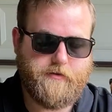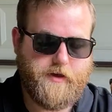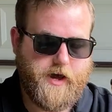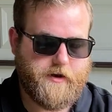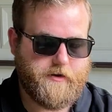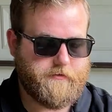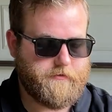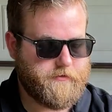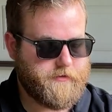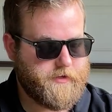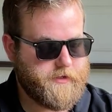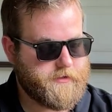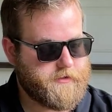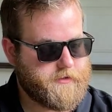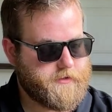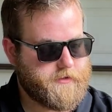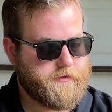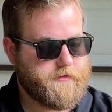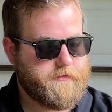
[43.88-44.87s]
out of
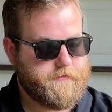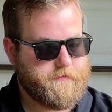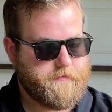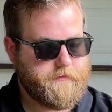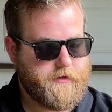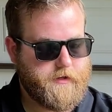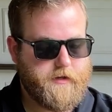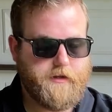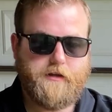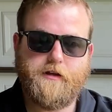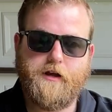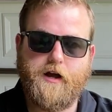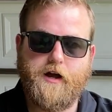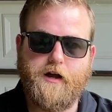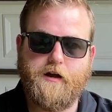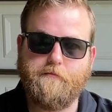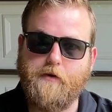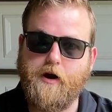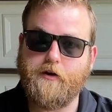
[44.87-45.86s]
this
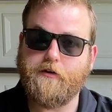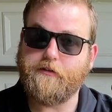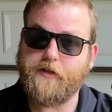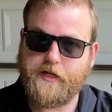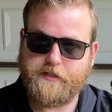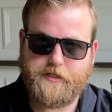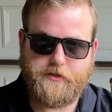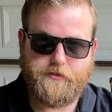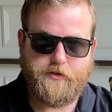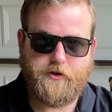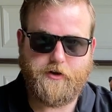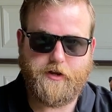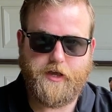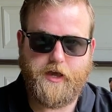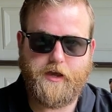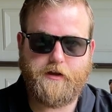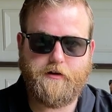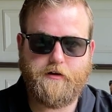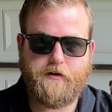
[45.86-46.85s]
model
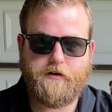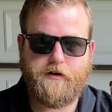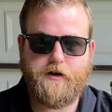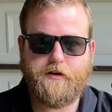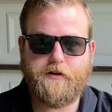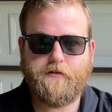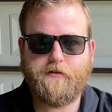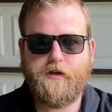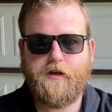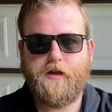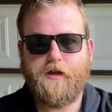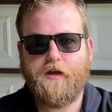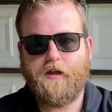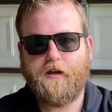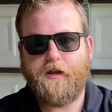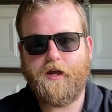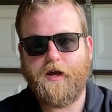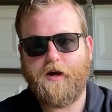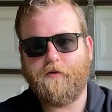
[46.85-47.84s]
1938 Carcano.
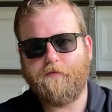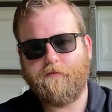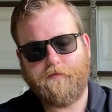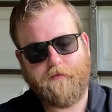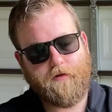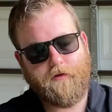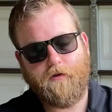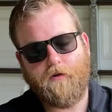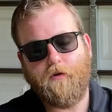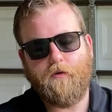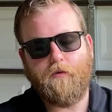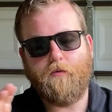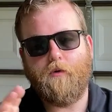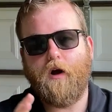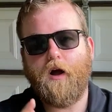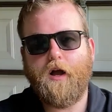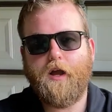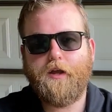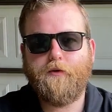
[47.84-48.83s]
Now,
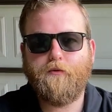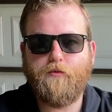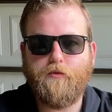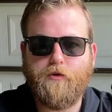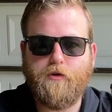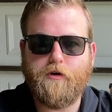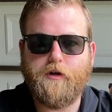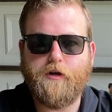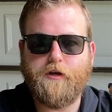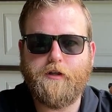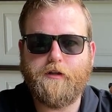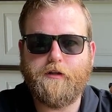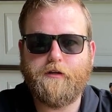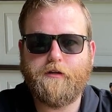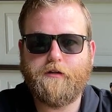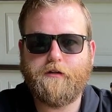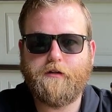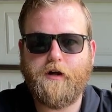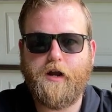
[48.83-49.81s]
why would
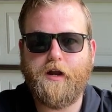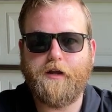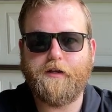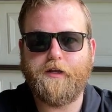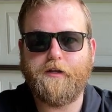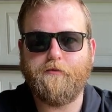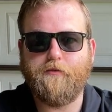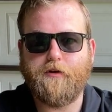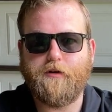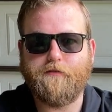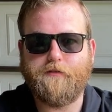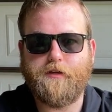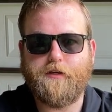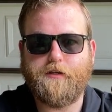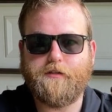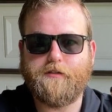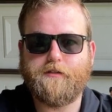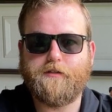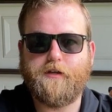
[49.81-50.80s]
I need one of
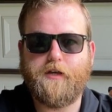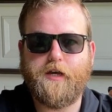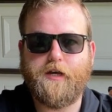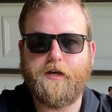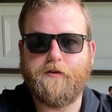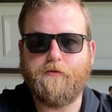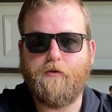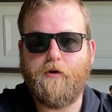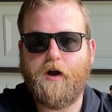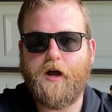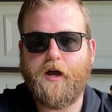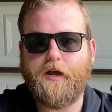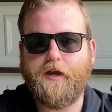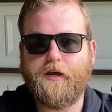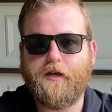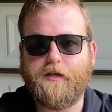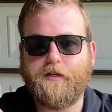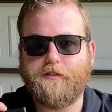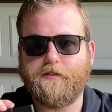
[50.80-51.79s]
these, and why
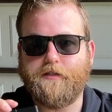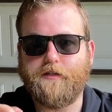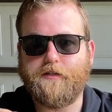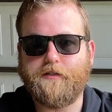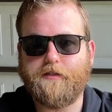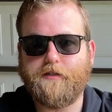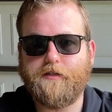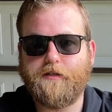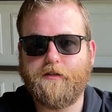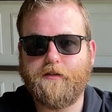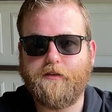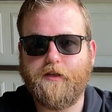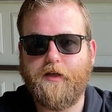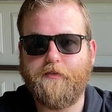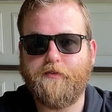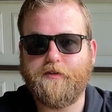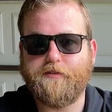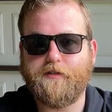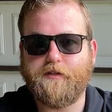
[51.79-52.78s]
is it
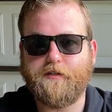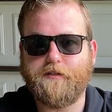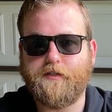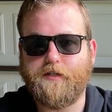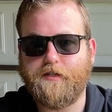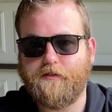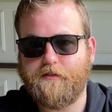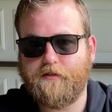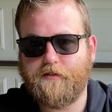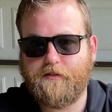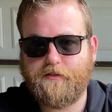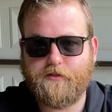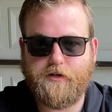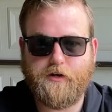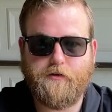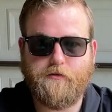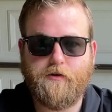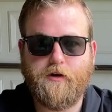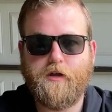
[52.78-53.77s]
that this exists?
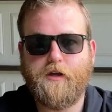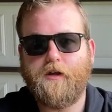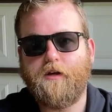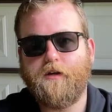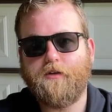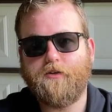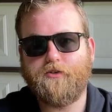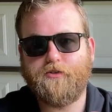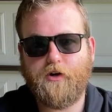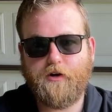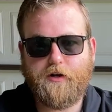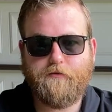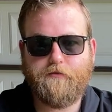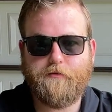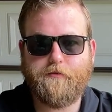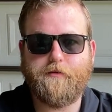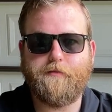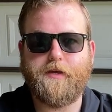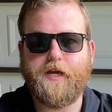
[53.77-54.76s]
So, starting
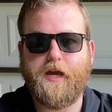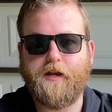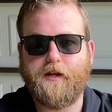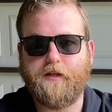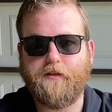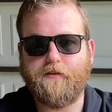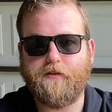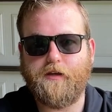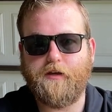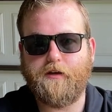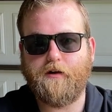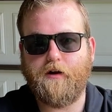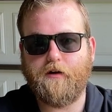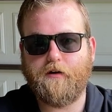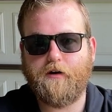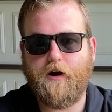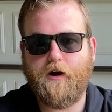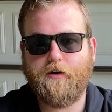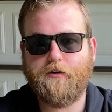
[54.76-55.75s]
from the beginning, the
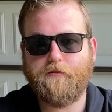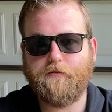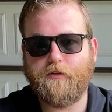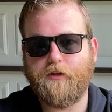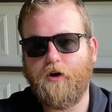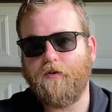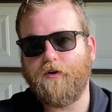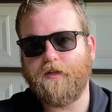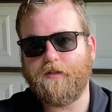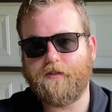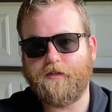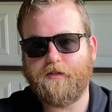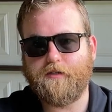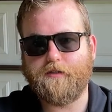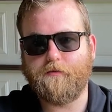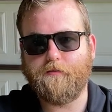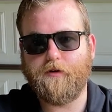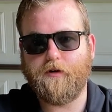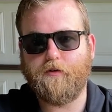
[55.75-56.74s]
Carcano loading
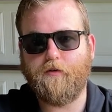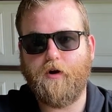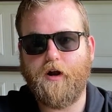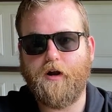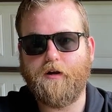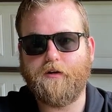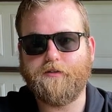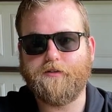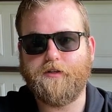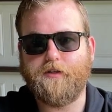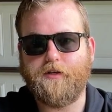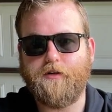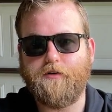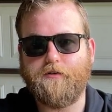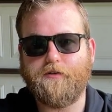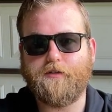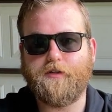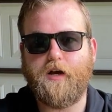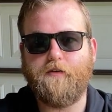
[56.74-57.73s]
system requires the
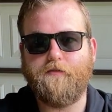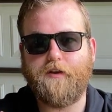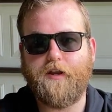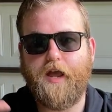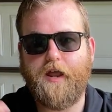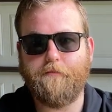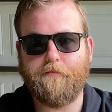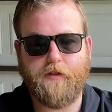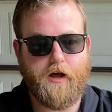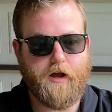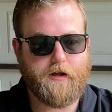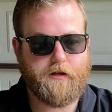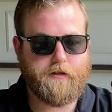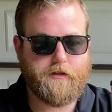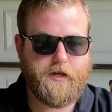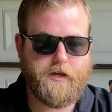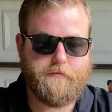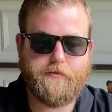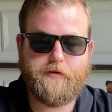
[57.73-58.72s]
use of an Enbloc
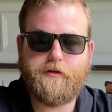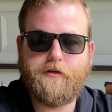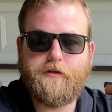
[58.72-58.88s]
clip,